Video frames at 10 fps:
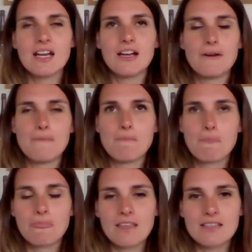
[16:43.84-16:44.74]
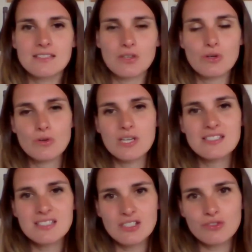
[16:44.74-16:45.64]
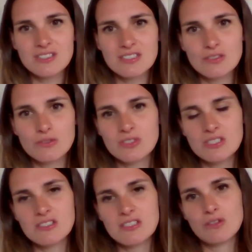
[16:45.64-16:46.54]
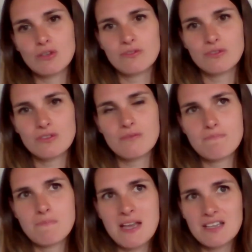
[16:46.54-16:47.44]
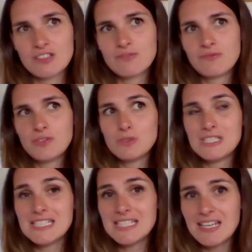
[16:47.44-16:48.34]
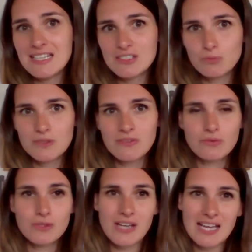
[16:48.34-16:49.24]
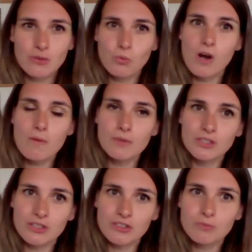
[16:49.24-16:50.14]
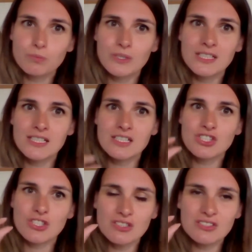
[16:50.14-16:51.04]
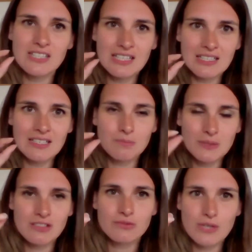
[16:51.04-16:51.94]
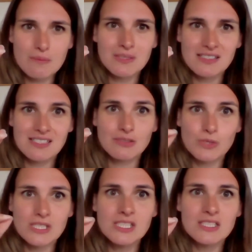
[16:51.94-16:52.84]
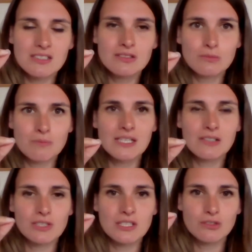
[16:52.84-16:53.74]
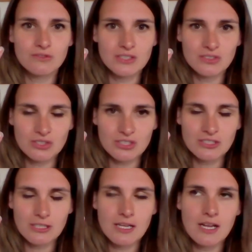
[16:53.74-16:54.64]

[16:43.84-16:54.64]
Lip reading: Mm-hmm. So it's interesting to see that over the past few decades, we've had warmer years, bringing just that little bit of ripeness that we needed to make really good vintages.